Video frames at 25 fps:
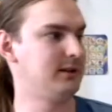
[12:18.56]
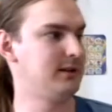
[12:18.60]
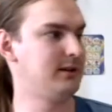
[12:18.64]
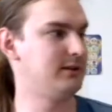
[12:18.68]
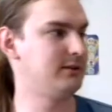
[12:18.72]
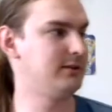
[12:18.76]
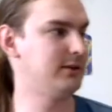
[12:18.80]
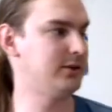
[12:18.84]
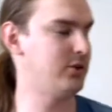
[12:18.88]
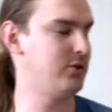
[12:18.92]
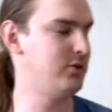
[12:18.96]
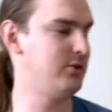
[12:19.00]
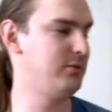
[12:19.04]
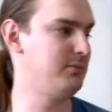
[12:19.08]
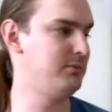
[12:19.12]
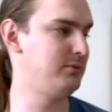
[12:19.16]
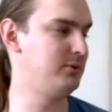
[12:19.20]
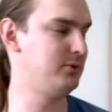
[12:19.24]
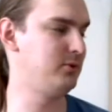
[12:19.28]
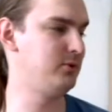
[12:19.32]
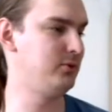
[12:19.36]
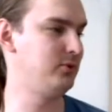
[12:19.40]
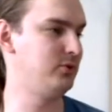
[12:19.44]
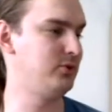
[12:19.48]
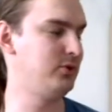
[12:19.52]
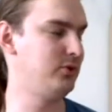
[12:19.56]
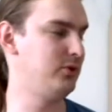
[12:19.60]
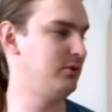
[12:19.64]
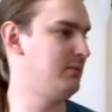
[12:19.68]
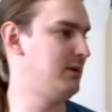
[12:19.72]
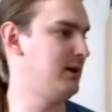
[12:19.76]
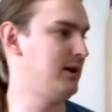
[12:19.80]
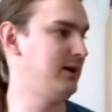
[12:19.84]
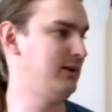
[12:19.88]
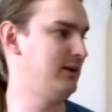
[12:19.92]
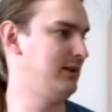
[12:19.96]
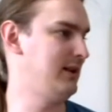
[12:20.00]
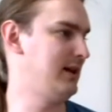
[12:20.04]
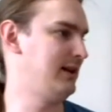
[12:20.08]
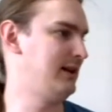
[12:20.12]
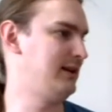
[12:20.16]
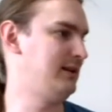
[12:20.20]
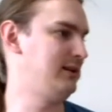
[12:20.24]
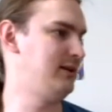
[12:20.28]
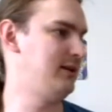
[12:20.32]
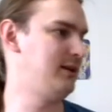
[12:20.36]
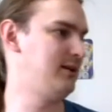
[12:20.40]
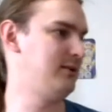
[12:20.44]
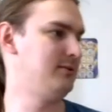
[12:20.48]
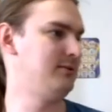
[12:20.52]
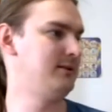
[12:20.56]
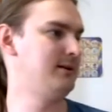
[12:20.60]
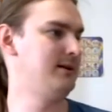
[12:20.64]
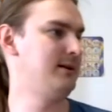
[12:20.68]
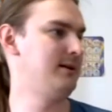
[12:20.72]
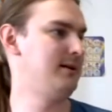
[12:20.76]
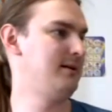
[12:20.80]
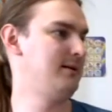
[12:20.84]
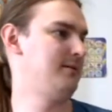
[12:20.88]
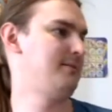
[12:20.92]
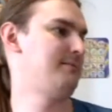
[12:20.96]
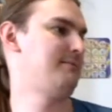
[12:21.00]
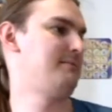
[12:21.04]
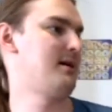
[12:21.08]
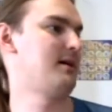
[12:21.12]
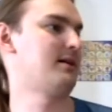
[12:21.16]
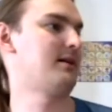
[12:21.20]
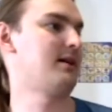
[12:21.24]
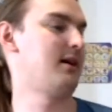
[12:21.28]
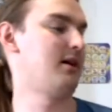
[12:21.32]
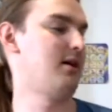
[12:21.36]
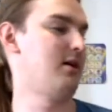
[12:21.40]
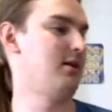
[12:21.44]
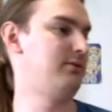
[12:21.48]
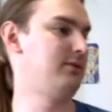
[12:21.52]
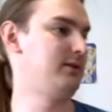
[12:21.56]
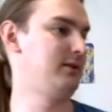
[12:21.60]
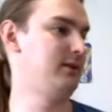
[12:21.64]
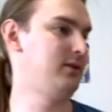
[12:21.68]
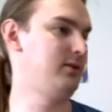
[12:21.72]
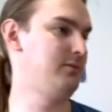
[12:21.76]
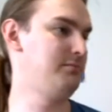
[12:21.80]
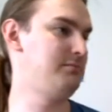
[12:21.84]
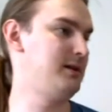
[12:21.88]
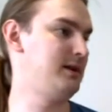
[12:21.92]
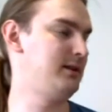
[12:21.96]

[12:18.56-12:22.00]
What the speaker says: do you mind, like, you know, backing off a little bit?